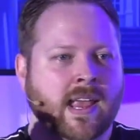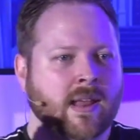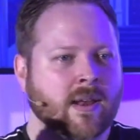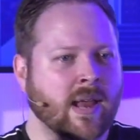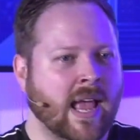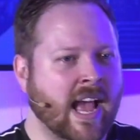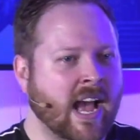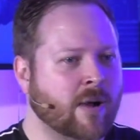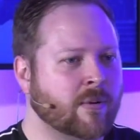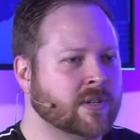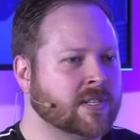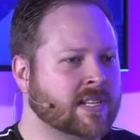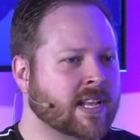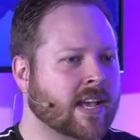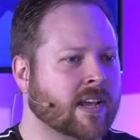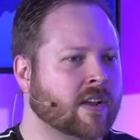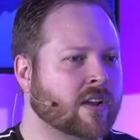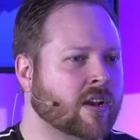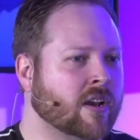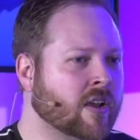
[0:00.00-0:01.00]
And how is
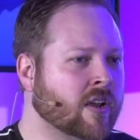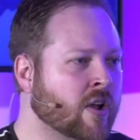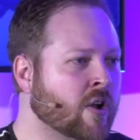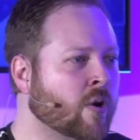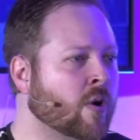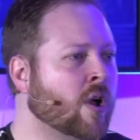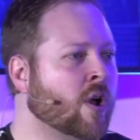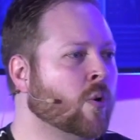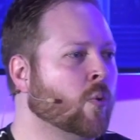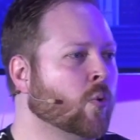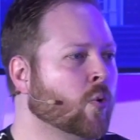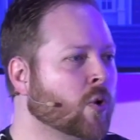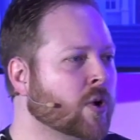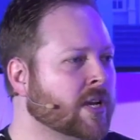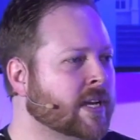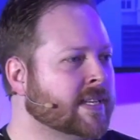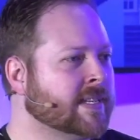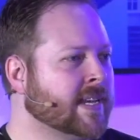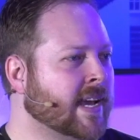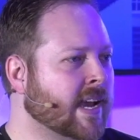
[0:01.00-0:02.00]
that going to go? We're
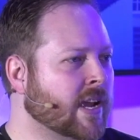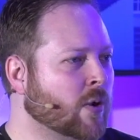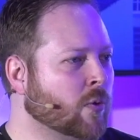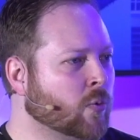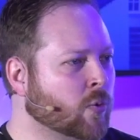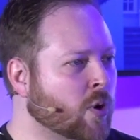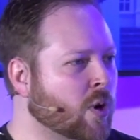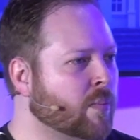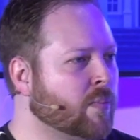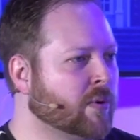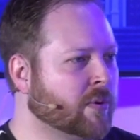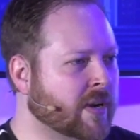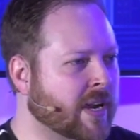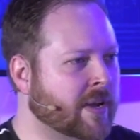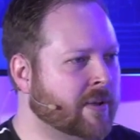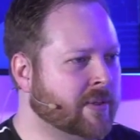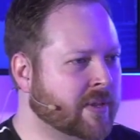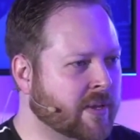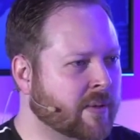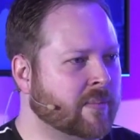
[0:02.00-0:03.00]
going to tie a rope
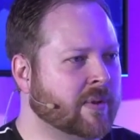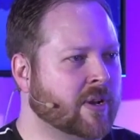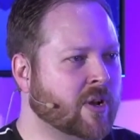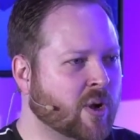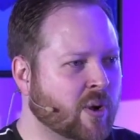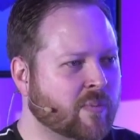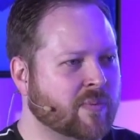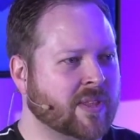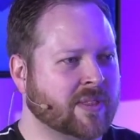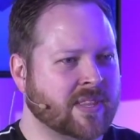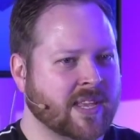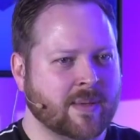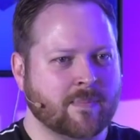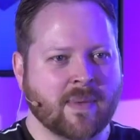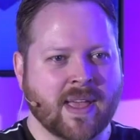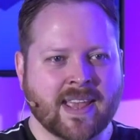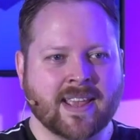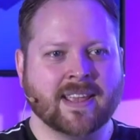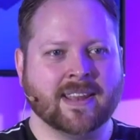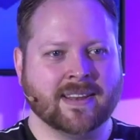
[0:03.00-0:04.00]
around them and hope that they
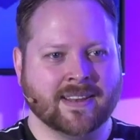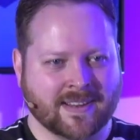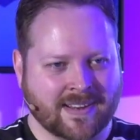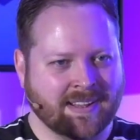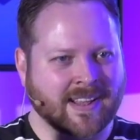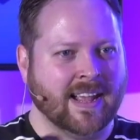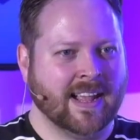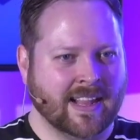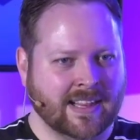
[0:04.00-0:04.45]
make it